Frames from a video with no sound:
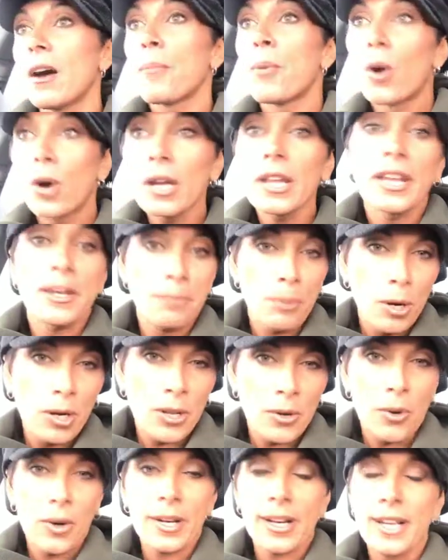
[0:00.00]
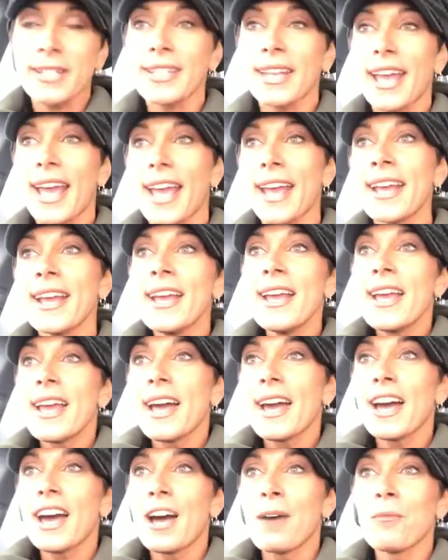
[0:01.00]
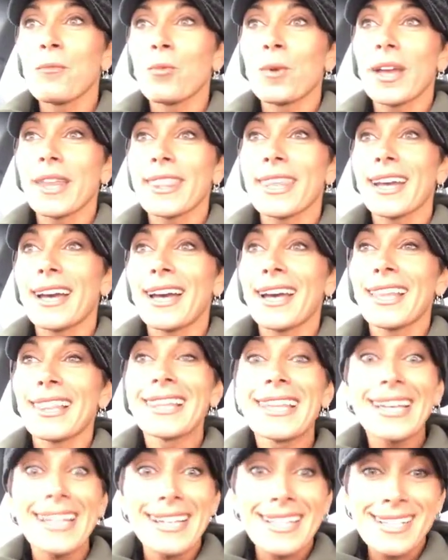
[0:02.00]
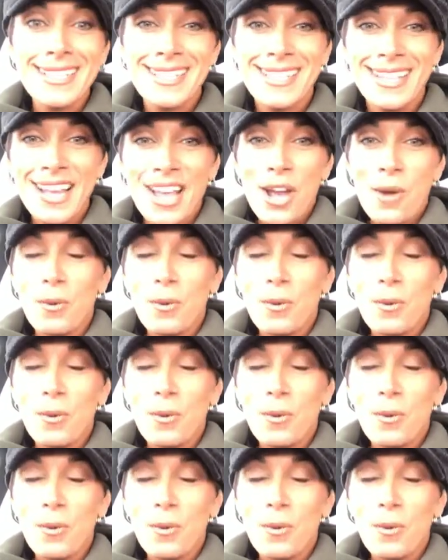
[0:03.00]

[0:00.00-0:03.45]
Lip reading: Portland, Oregon today, with Liz,